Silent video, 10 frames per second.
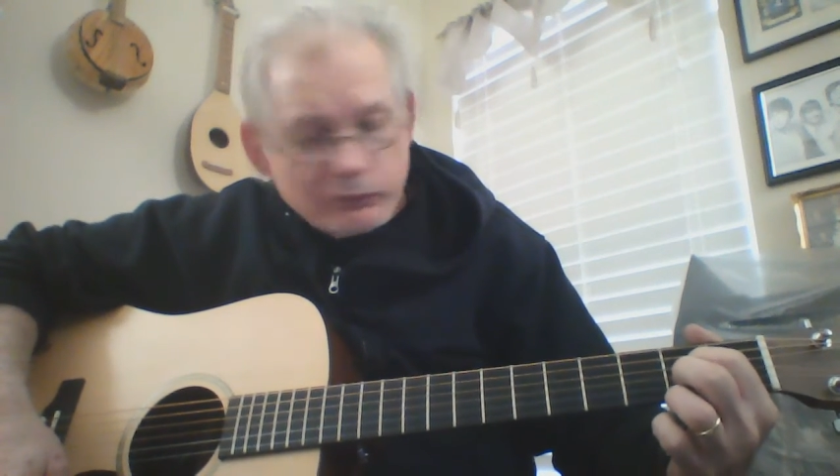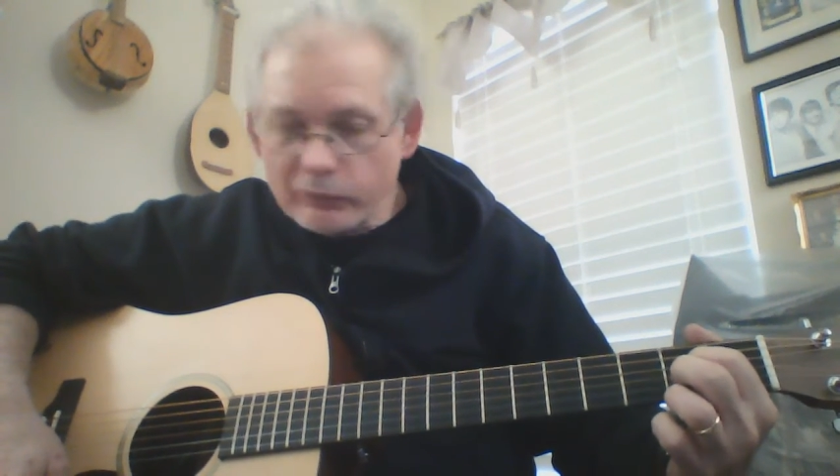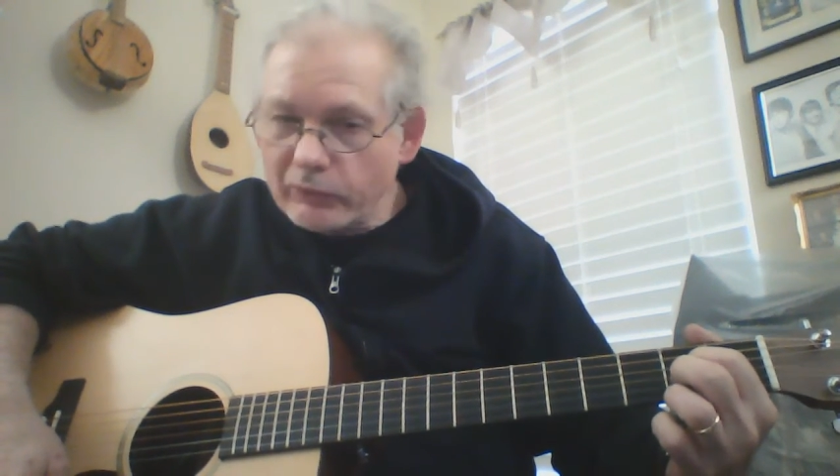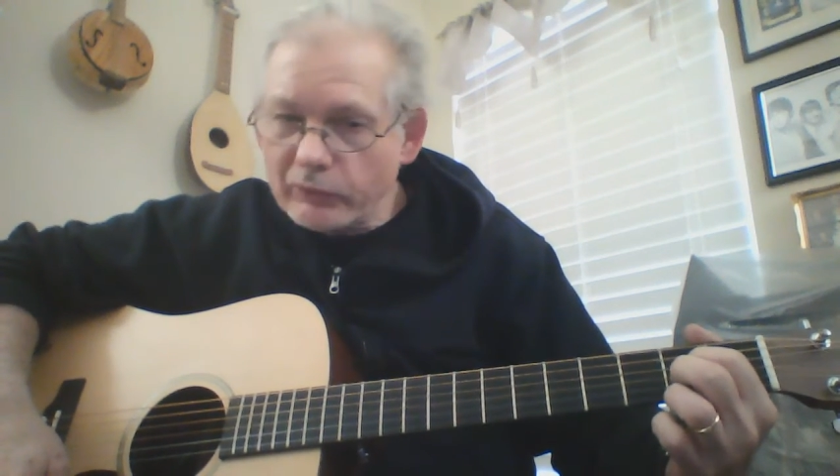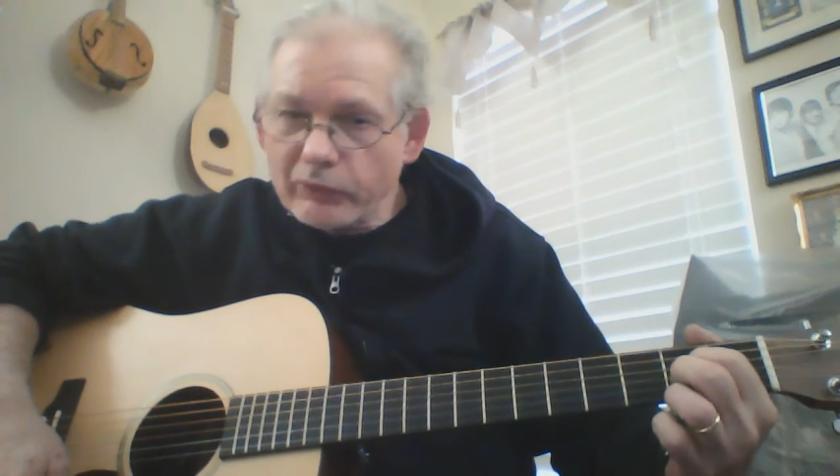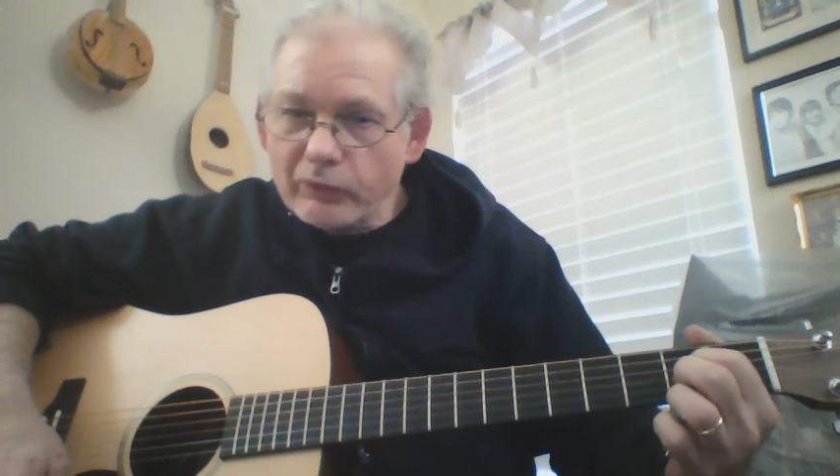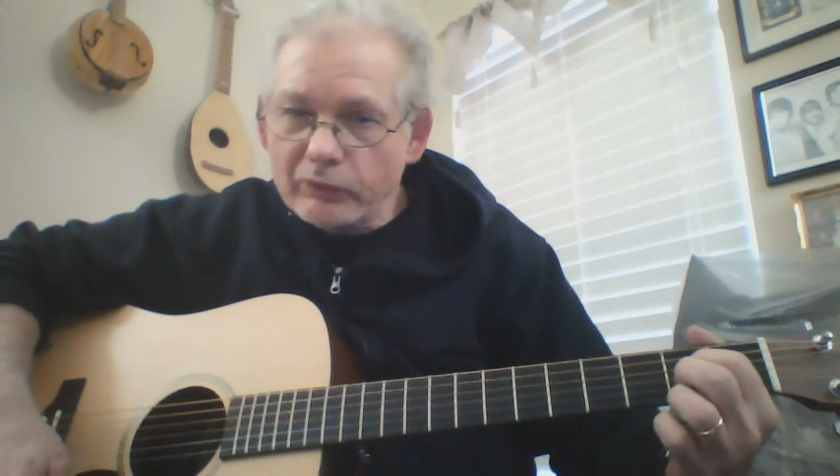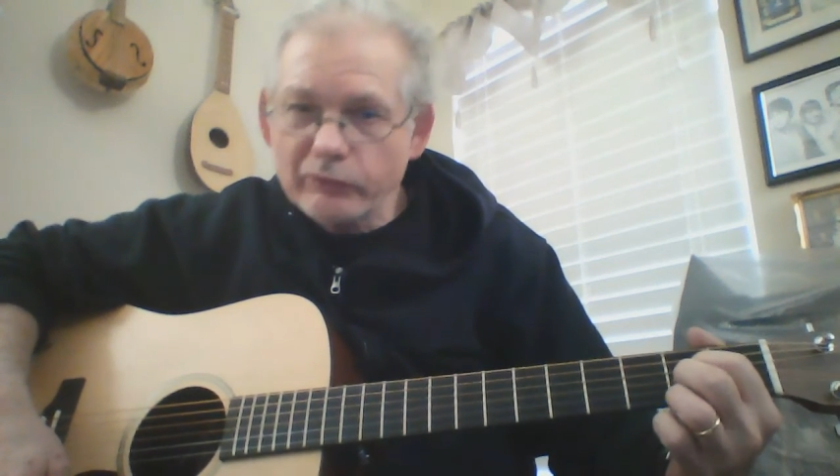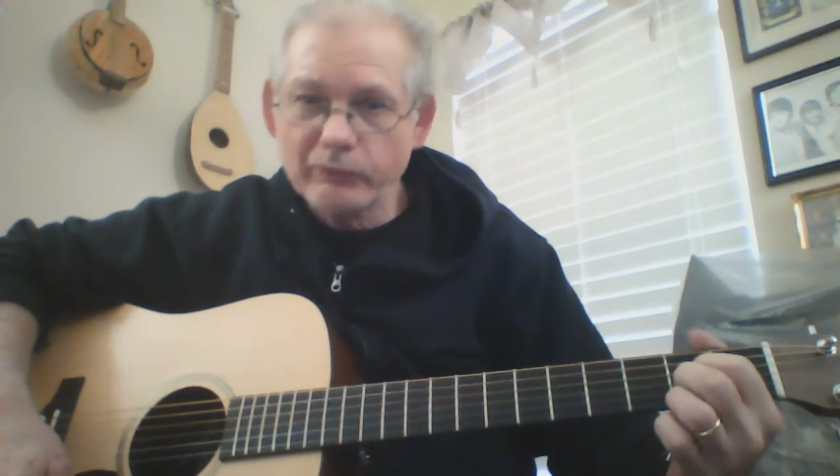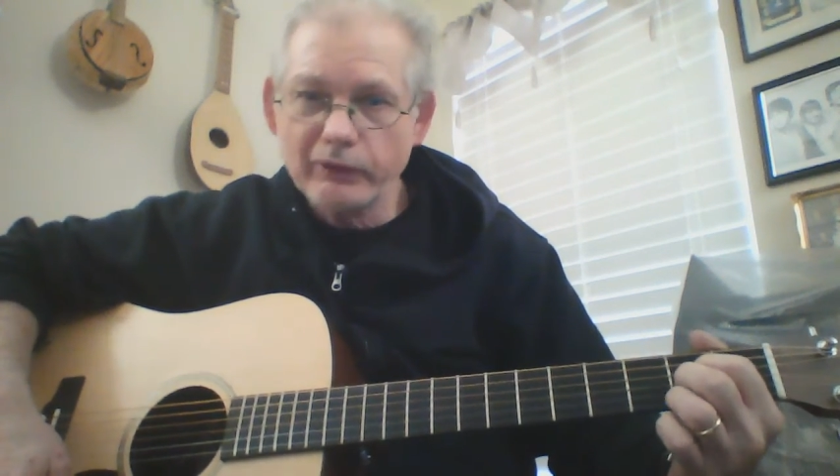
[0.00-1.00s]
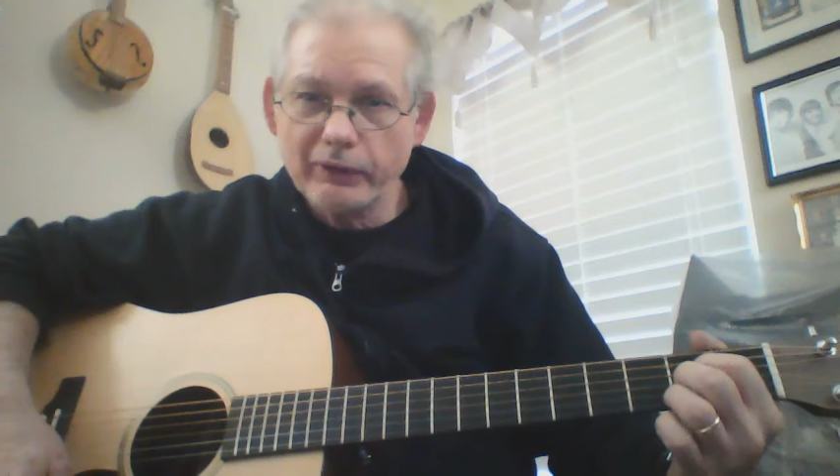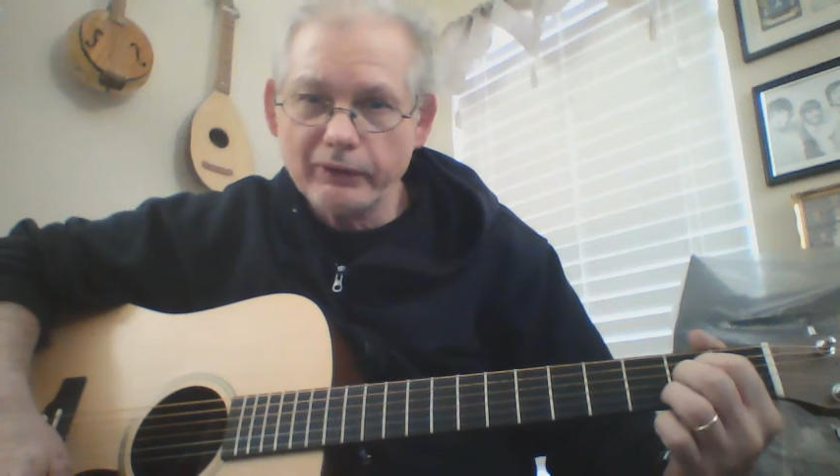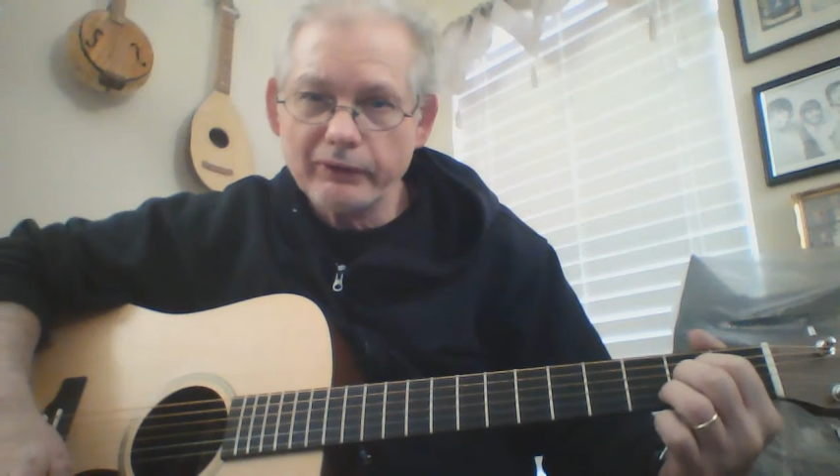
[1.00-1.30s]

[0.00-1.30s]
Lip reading: on the third string,